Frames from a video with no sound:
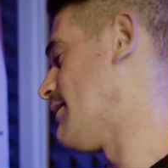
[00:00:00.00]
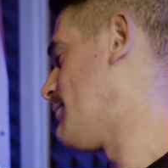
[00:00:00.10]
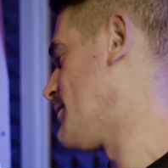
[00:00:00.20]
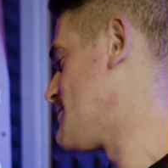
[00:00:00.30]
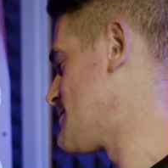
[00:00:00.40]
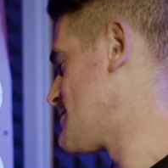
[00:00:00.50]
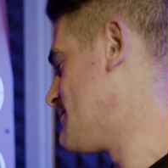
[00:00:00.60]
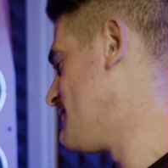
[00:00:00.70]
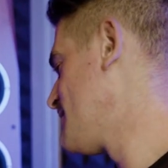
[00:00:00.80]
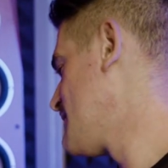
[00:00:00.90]
I processed
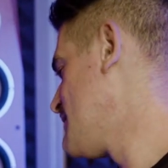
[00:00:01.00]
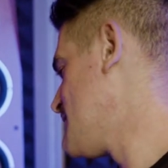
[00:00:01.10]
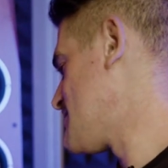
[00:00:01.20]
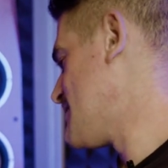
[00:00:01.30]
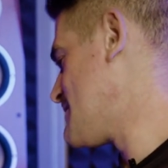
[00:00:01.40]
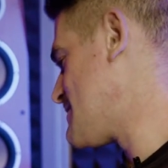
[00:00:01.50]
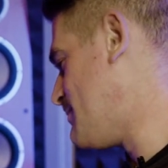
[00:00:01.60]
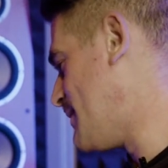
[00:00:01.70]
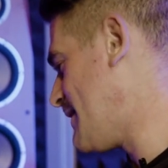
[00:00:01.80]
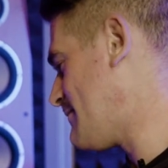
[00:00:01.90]
them. So here's the
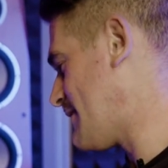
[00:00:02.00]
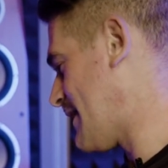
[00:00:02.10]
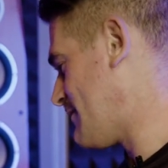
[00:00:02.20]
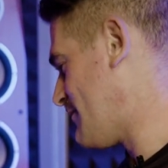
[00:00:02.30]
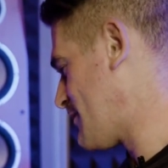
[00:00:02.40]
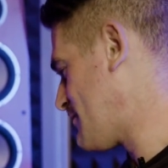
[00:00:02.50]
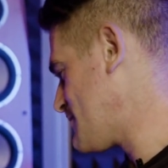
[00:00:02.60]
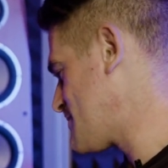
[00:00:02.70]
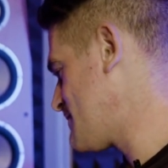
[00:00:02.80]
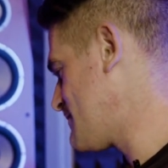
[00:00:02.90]
beat without the vocals.